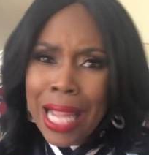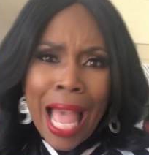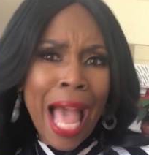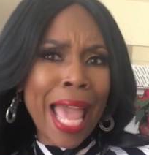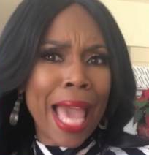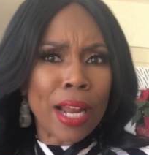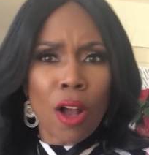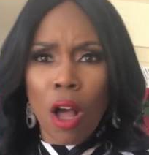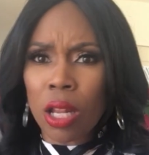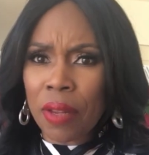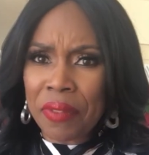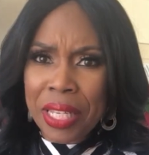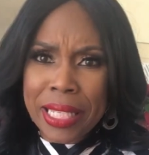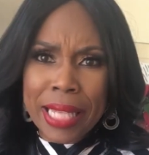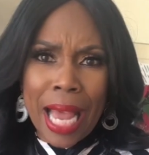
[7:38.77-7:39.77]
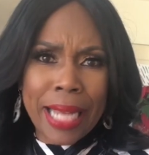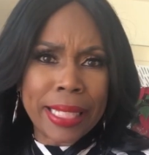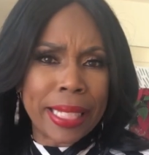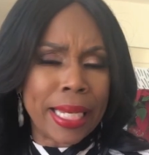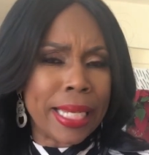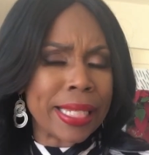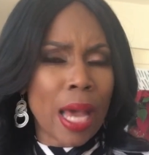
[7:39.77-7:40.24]
I had all of these
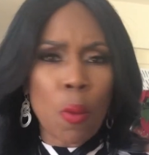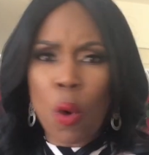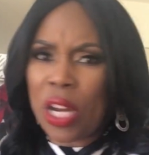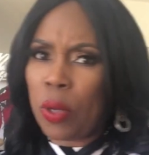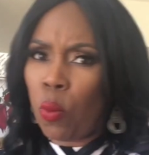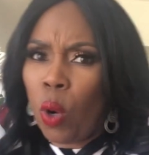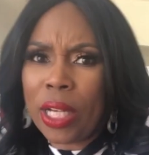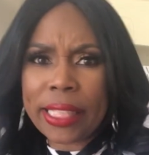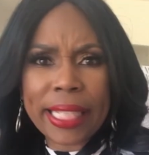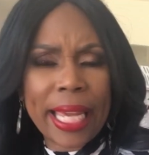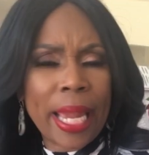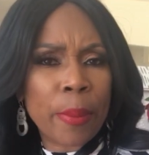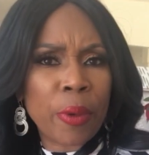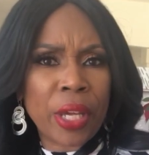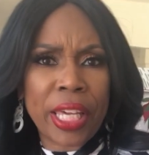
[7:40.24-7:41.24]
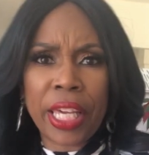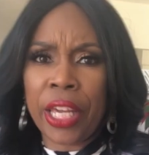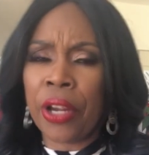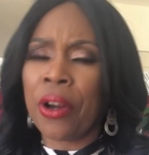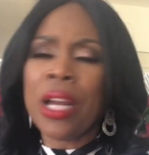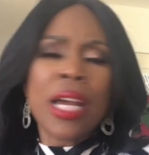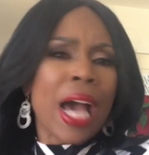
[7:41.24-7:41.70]
ideas. I wanted one camera
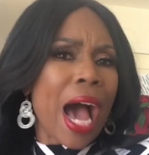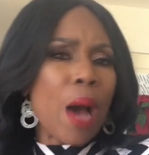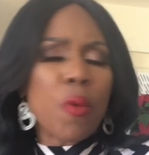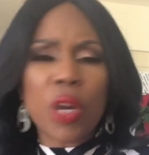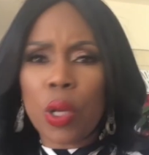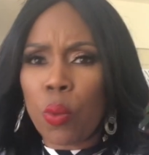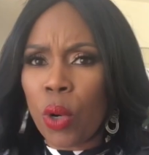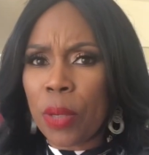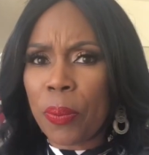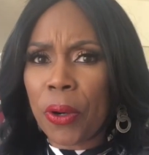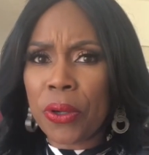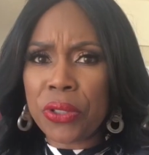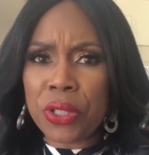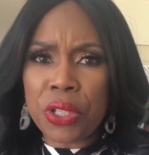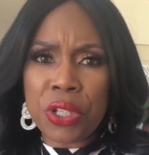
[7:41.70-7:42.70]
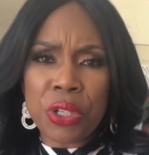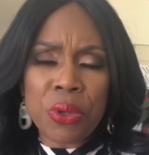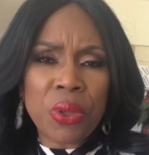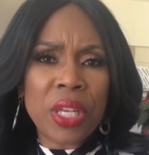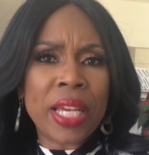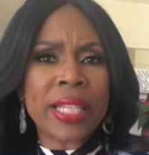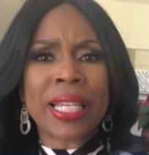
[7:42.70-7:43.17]
here. I wanted one person to do
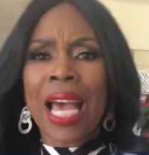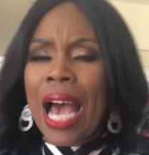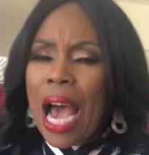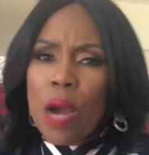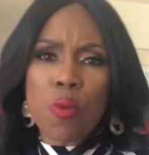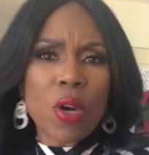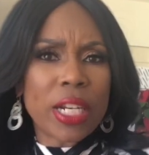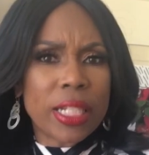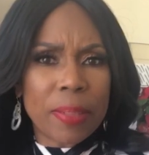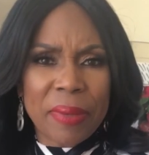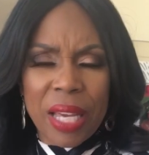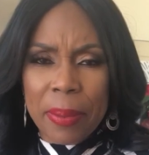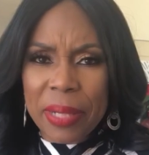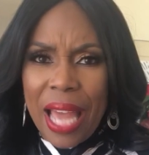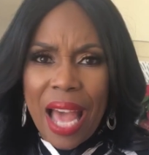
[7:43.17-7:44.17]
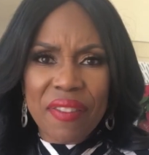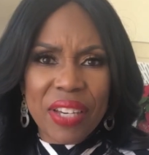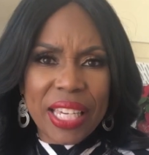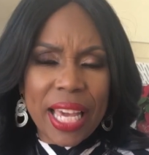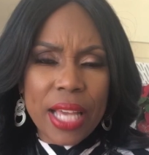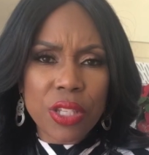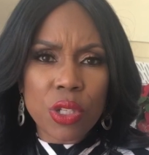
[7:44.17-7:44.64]
this. I wanted to be able to have a
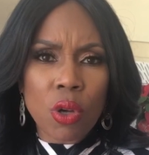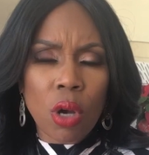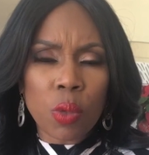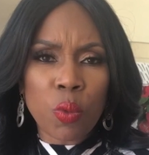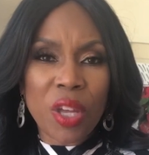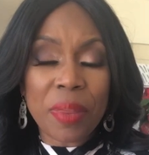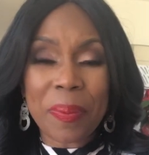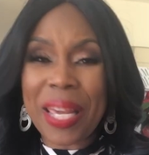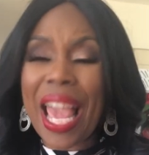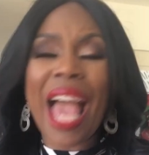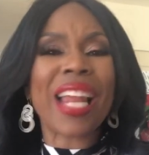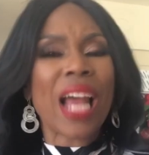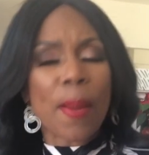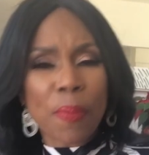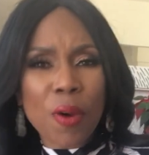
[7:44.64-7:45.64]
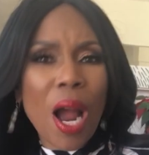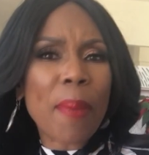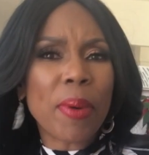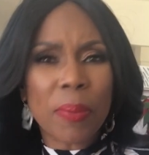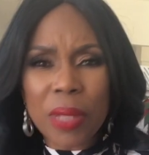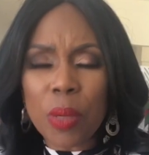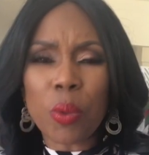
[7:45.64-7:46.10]
guest on with me. And I
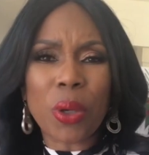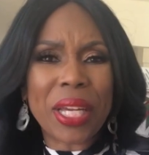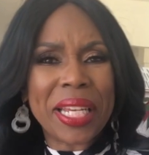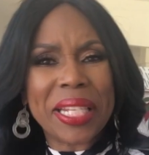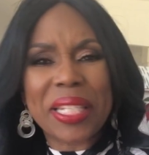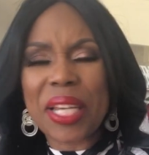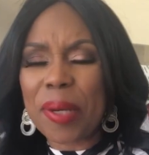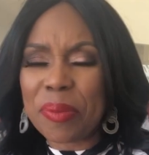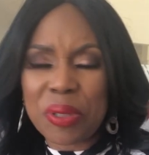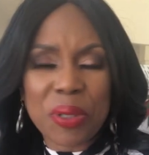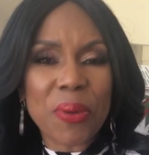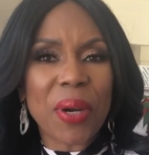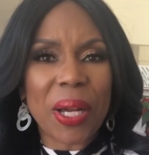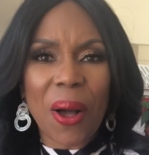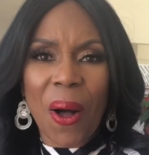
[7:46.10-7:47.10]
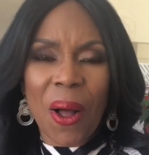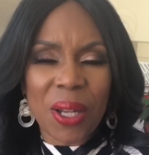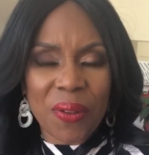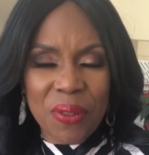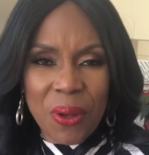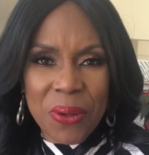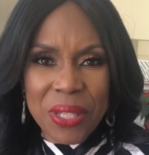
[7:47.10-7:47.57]
probably will end up doing all
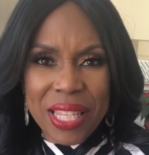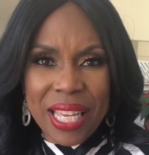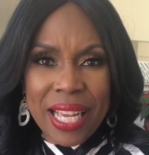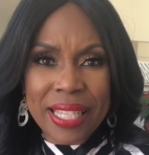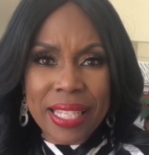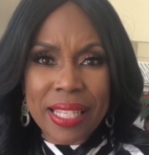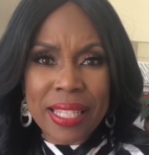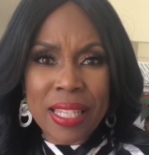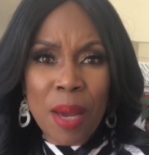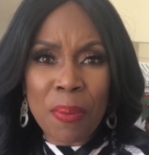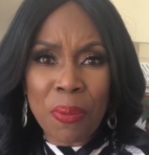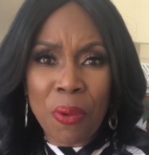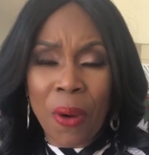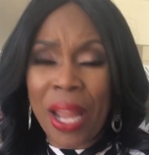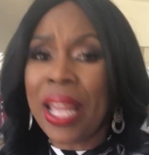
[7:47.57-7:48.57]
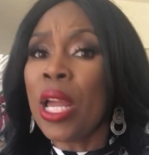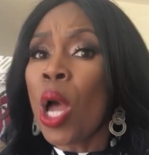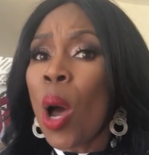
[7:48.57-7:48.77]
of those things at some point.